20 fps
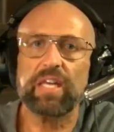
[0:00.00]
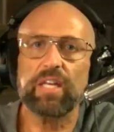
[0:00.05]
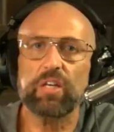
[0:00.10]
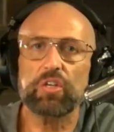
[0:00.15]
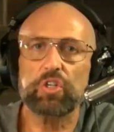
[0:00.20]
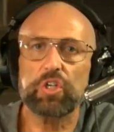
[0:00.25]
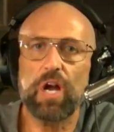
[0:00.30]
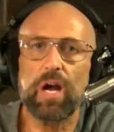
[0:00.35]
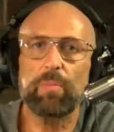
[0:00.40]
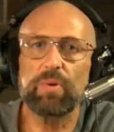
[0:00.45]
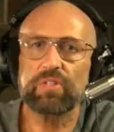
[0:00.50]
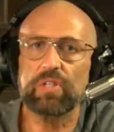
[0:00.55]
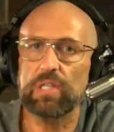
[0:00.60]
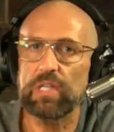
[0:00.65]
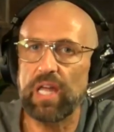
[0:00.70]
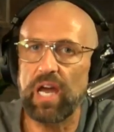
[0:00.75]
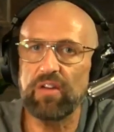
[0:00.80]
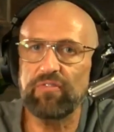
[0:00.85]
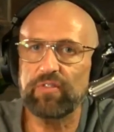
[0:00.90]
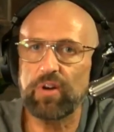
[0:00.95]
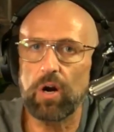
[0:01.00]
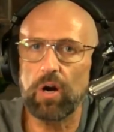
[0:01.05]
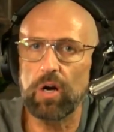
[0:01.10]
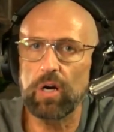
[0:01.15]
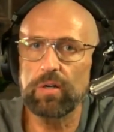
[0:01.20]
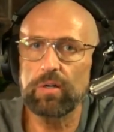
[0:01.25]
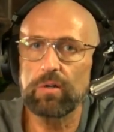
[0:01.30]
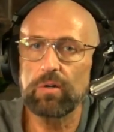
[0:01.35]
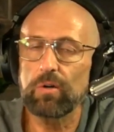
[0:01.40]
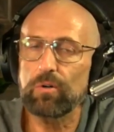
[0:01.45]
get a job as a lifeguard
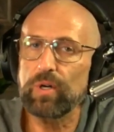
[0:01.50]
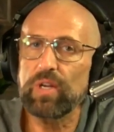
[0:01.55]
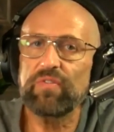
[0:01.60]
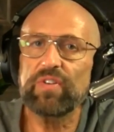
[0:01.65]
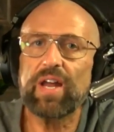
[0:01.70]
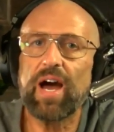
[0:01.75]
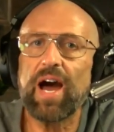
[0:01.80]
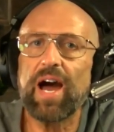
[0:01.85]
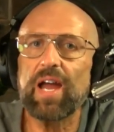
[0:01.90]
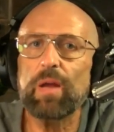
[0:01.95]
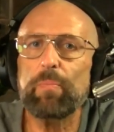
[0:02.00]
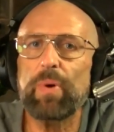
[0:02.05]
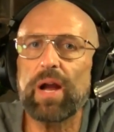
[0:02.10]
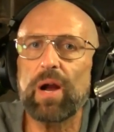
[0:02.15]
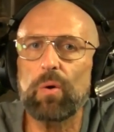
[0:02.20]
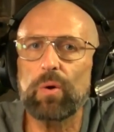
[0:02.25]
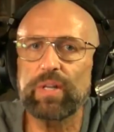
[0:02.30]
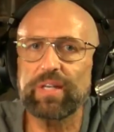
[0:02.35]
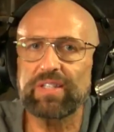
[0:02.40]
or even a high-powered